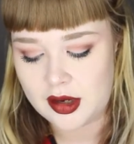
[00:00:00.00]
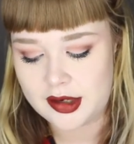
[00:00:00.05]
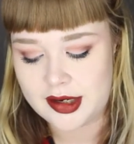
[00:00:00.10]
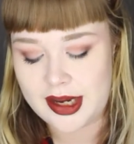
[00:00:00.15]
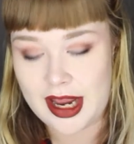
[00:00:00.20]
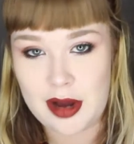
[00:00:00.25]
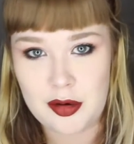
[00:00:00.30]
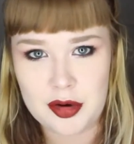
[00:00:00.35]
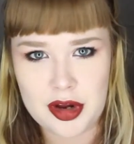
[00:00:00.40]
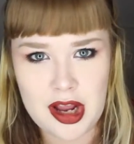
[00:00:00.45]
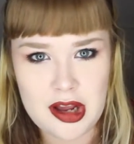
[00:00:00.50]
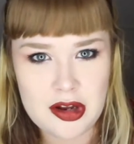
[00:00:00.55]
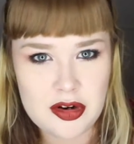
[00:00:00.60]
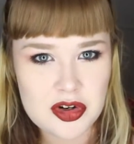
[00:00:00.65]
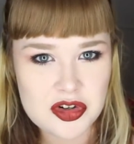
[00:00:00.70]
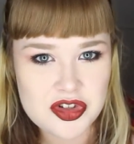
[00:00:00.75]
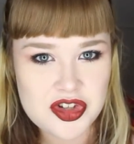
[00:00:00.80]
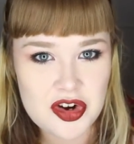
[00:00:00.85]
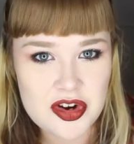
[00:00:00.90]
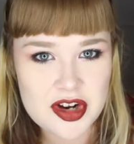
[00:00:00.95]
cowgirl
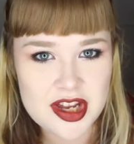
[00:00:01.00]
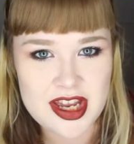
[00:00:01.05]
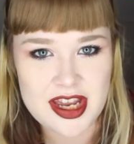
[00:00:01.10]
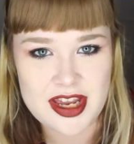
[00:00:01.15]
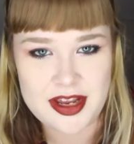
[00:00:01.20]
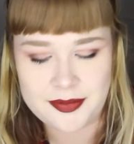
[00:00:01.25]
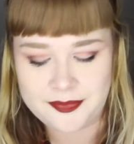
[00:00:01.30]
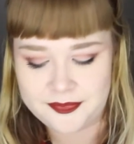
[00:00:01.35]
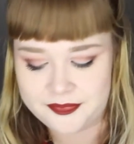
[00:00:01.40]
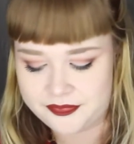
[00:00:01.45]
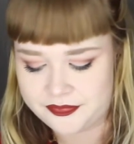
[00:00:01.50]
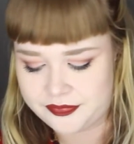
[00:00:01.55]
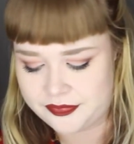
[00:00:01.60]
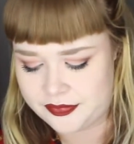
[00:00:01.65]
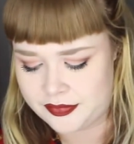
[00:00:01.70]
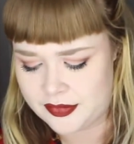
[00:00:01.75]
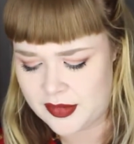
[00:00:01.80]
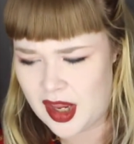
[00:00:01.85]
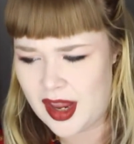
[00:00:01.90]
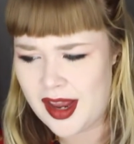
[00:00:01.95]
or doggy.
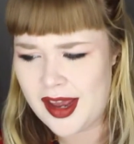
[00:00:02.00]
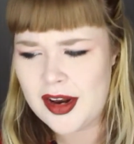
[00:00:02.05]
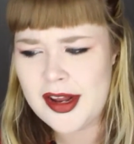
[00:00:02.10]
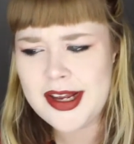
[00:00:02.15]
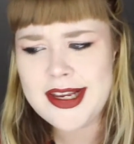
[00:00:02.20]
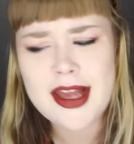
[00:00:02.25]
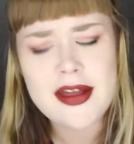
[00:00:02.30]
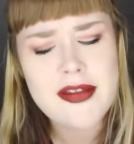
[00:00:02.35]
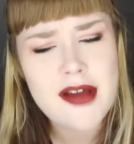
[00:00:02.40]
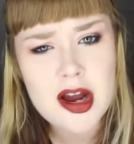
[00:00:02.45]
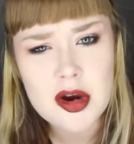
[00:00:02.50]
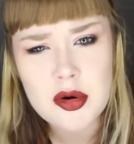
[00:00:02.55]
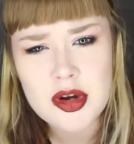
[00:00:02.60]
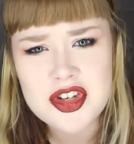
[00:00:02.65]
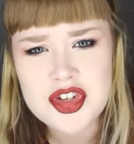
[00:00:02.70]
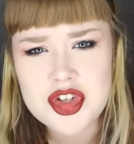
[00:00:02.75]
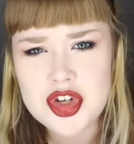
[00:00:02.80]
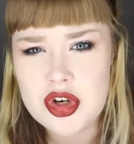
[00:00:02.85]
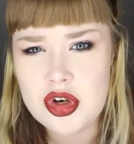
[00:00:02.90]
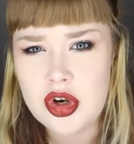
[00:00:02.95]
And I get that
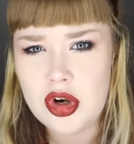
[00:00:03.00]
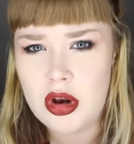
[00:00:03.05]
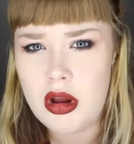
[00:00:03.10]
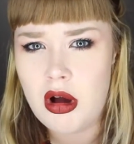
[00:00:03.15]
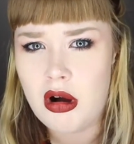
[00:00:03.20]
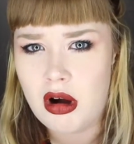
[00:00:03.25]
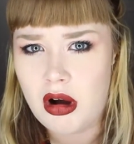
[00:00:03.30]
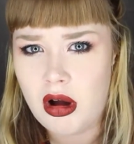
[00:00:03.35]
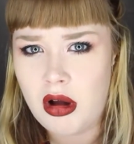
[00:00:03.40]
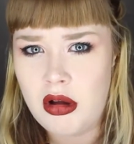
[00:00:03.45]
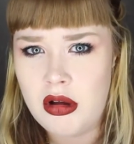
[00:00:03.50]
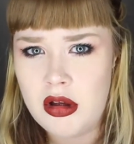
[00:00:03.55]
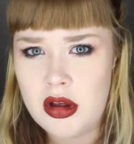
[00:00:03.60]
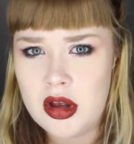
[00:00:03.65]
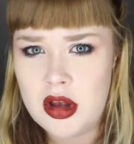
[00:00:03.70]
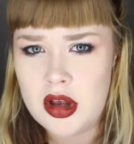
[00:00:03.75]
question a lot.